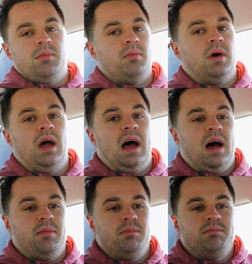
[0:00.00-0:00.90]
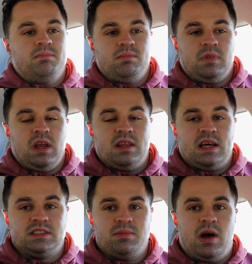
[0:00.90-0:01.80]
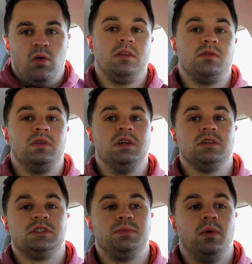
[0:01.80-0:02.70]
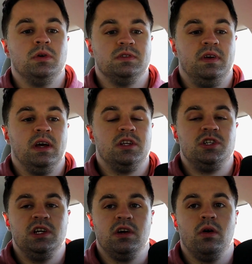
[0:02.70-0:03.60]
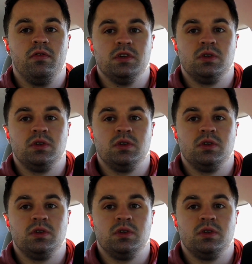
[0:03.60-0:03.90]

But I'm gonna test them out. So these are supposedly a cheat code for